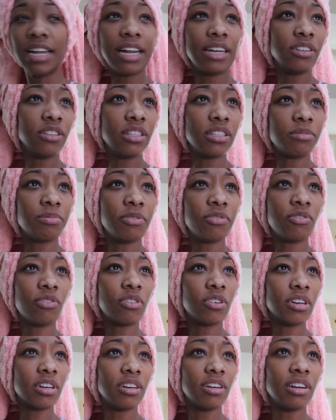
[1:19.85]
Did I do this
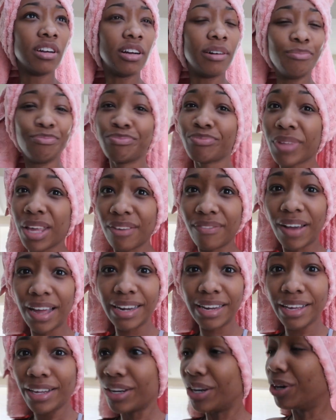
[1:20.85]
before? If I
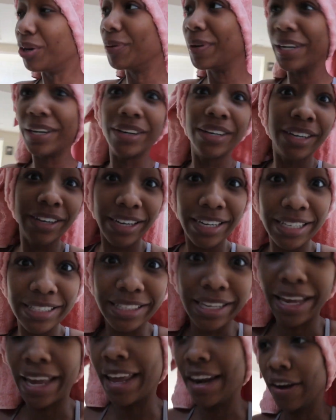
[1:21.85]
did, oh well, here it
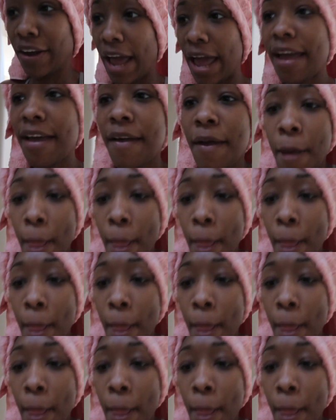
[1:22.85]
is again, okay?